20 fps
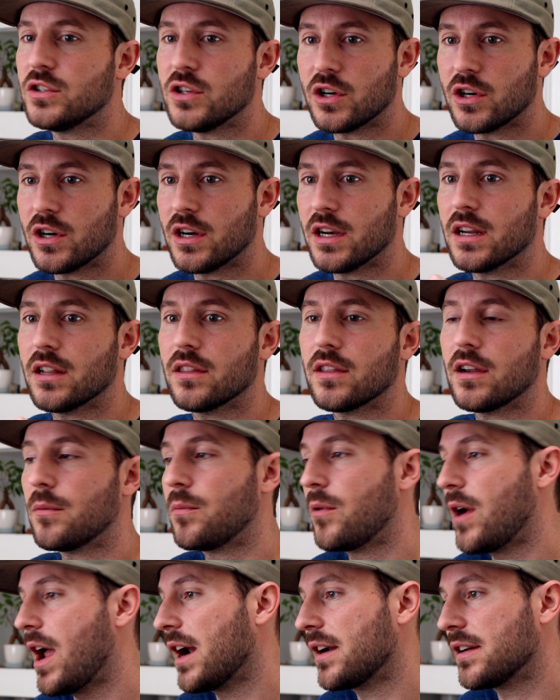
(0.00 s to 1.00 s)
during their
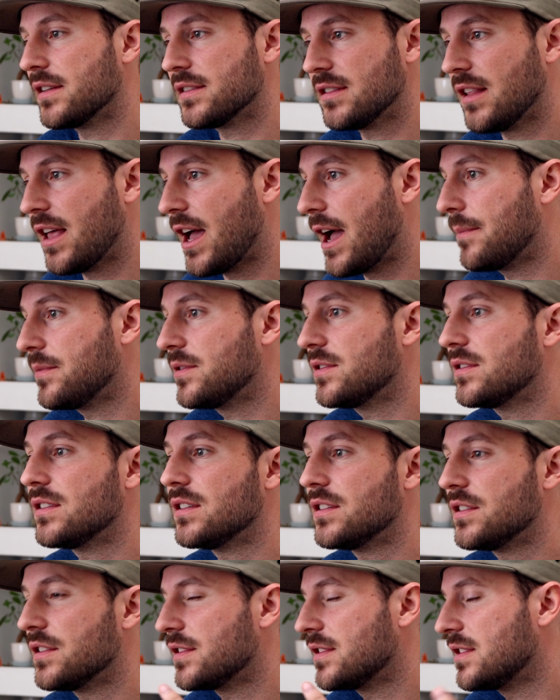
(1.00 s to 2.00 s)
practice laps
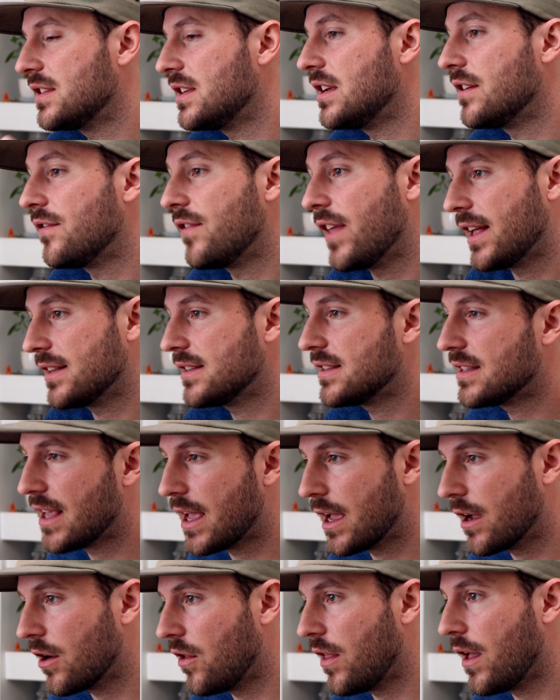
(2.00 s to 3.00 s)
to just see if that's the
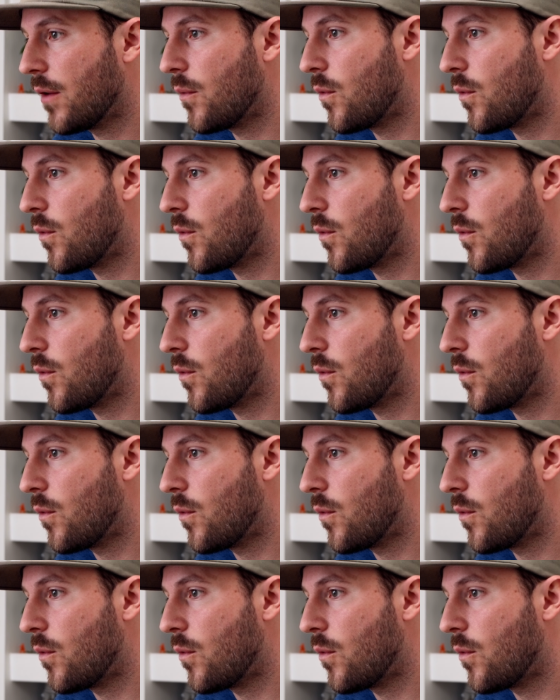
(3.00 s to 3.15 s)
angle I